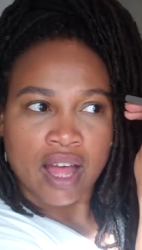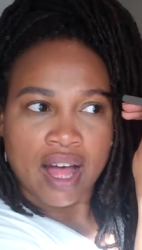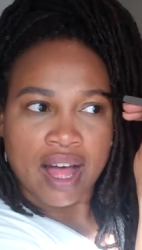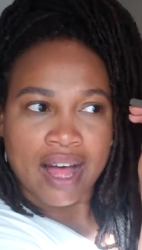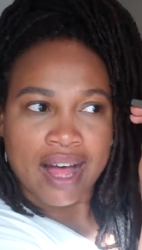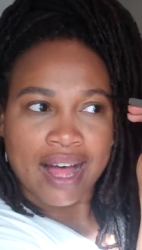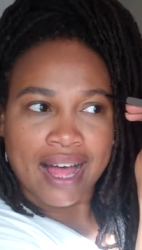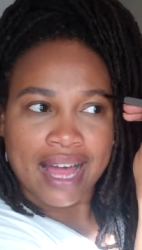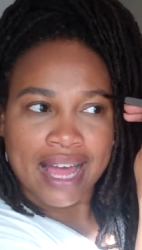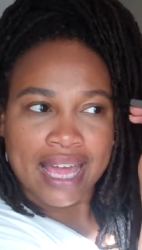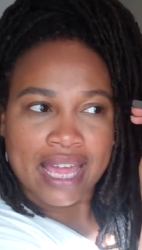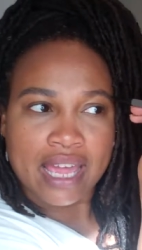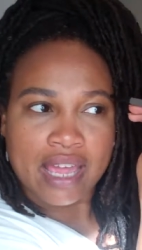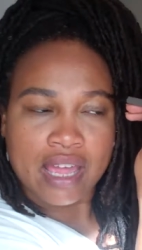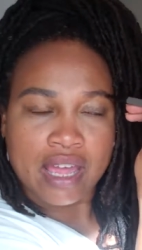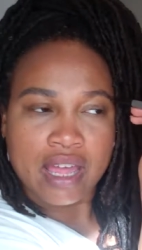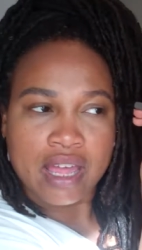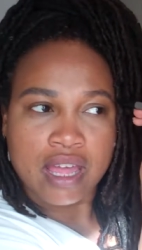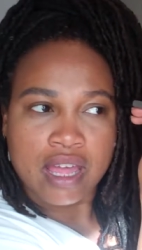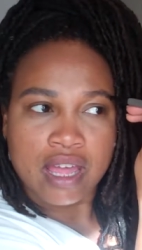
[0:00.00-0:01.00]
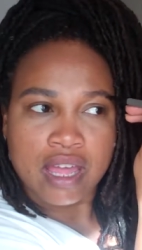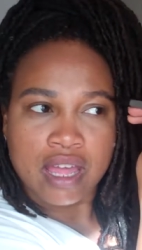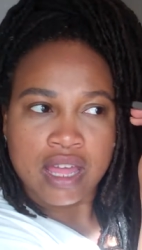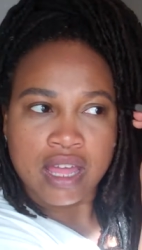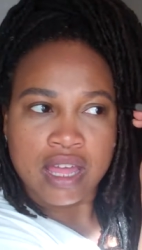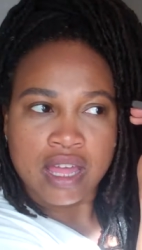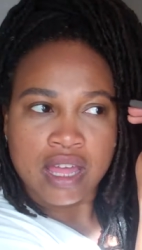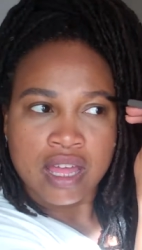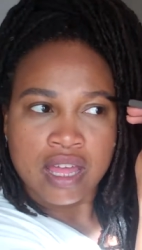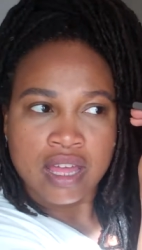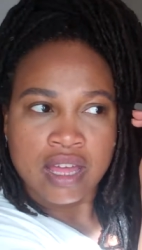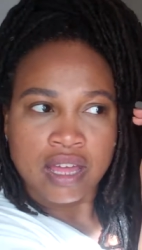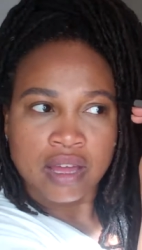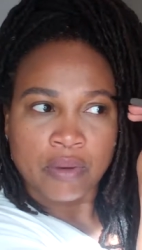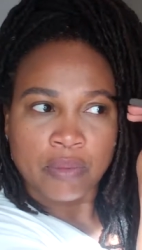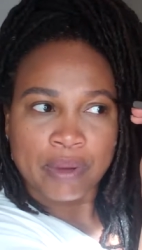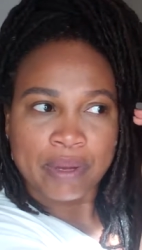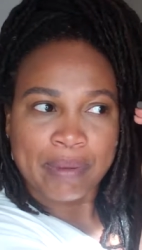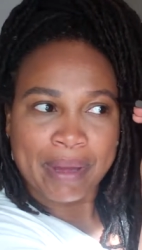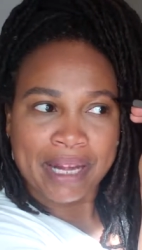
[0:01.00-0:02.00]
I,
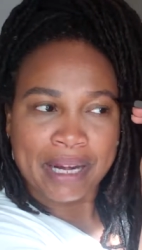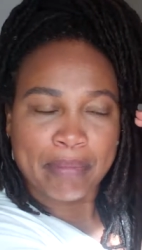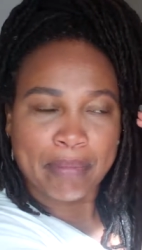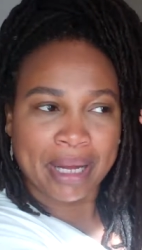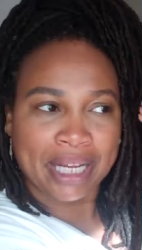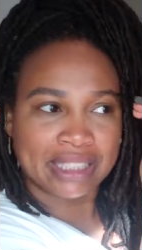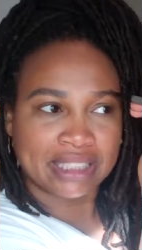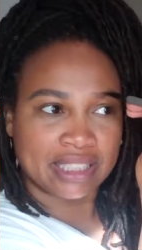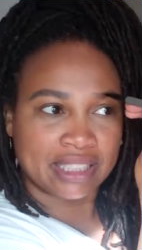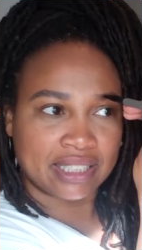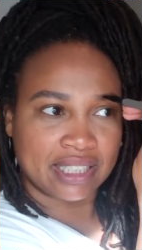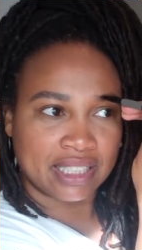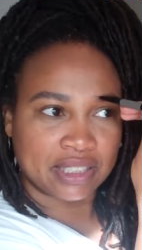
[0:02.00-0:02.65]
we made a budget.